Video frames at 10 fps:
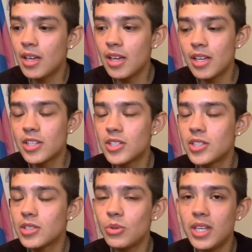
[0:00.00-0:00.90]

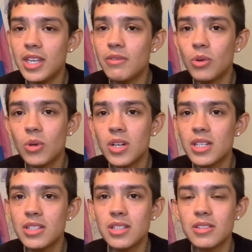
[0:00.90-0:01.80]
squeaky
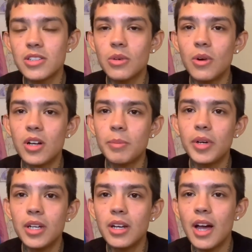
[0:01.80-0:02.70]
voice, and so on.
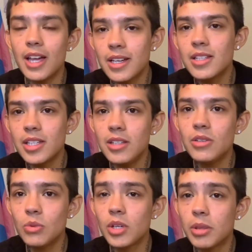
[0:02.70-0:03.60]
But I continued
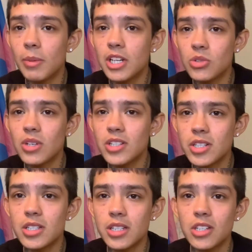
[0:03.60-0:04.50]
with my
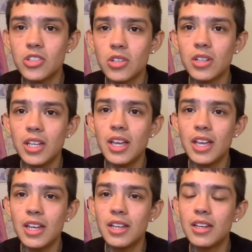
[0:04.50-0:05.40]
transitioning journey,
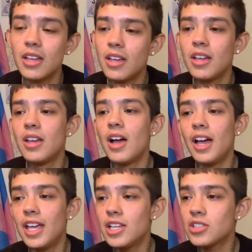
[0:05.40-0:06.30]
and I
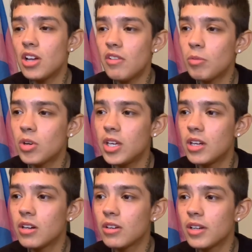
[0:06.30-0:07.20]
hit sophomore
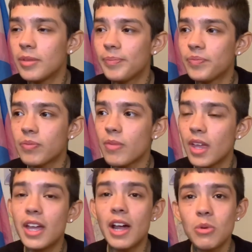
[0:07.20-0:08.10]
year,
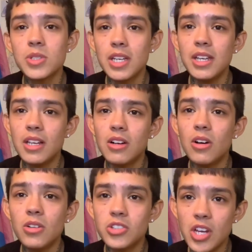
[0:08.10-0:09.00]
and I was getting
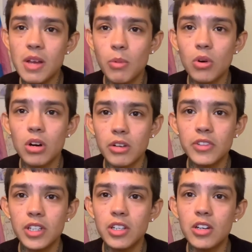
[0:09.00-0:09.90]
called Jake more
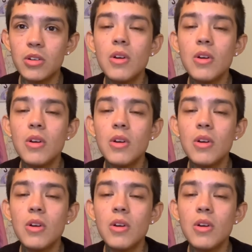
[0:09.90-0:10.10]
often,